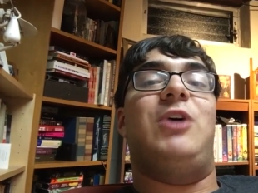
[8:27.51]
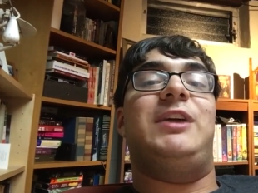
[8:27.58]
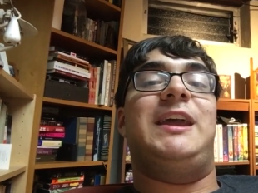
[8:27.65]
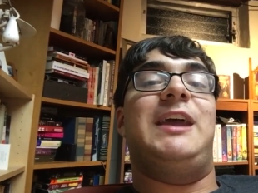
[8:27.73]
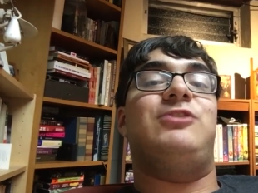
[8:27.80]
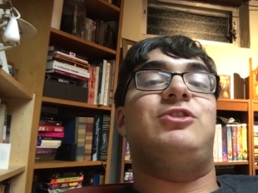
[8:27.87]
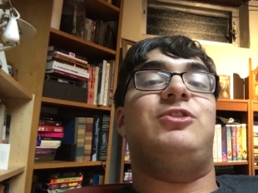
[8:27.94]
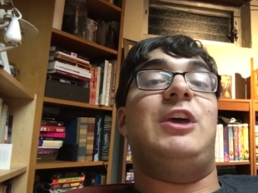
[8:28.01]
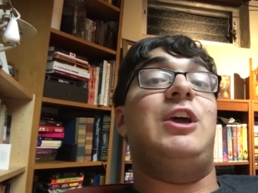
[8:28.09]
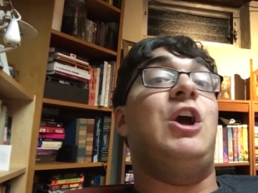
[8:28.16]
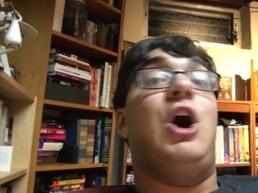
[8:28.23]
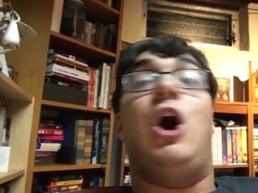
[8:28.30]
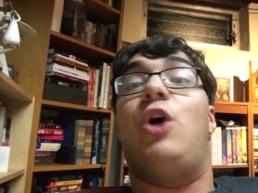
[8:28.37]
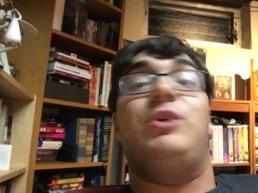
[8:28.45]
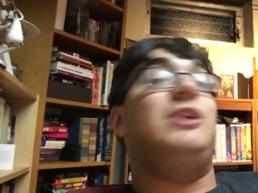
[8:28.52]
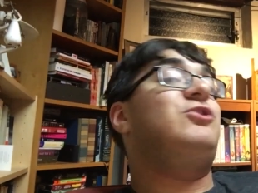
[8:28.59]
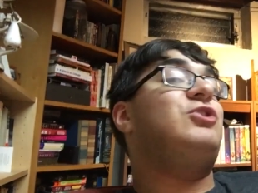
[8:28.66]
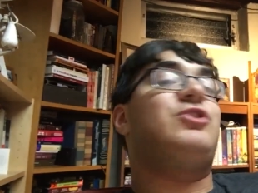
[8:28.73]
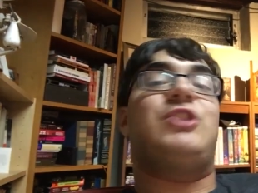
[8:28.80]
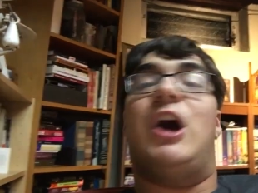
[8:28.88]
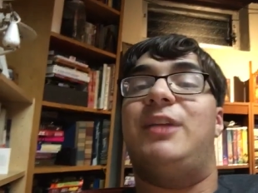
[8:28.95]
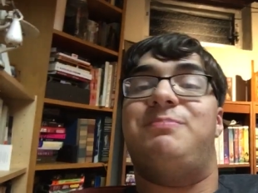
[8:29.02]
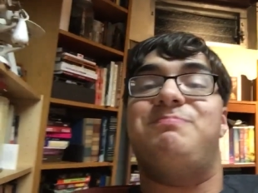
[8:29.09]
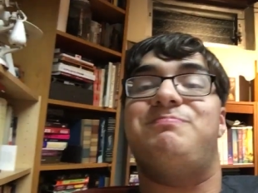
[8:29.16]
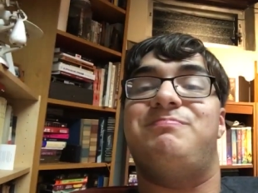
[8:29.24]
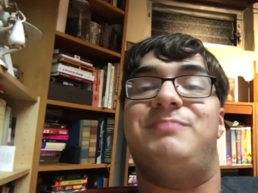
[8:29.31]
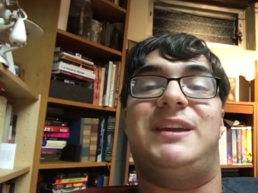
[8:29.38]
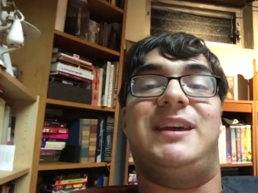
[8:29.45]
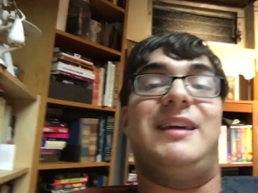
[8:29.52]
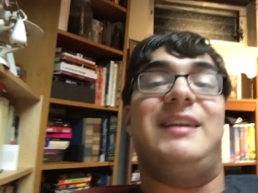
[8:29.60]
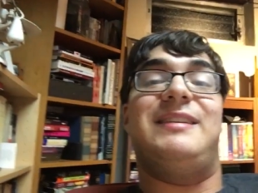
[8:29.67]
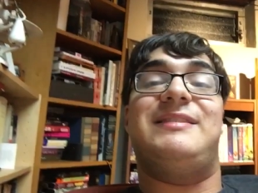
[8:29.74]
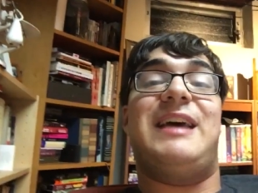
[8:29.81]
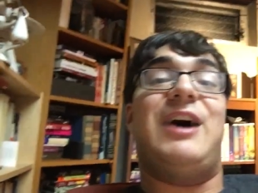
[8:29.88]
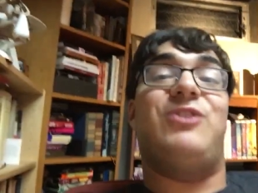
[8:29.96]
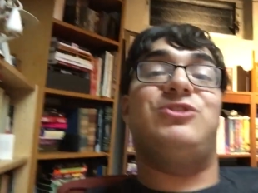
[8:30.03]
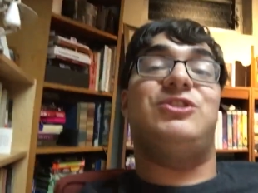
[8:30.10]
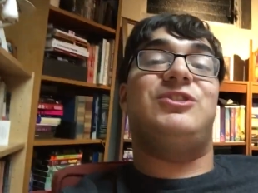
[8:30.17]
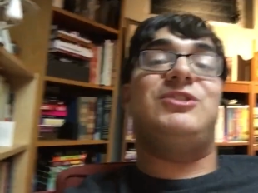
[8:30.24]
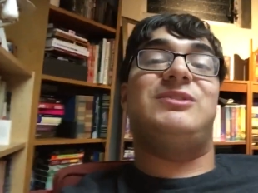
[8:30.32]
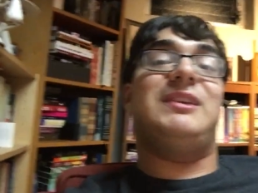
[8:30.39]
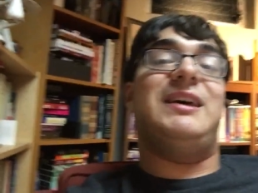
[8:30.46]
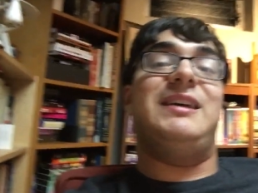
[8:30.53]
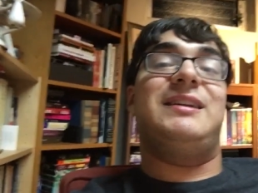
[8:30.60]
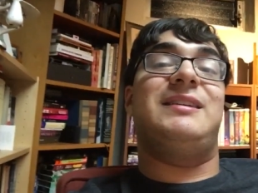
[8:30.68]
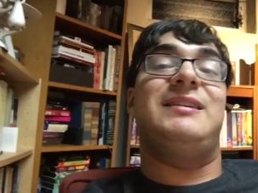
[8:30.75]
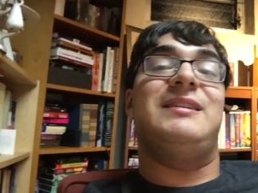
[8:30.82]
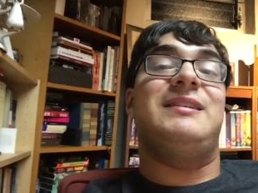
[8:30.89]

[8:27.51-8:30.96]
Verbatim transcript: They can't just say, "Oh, he's just gone," because that'll just like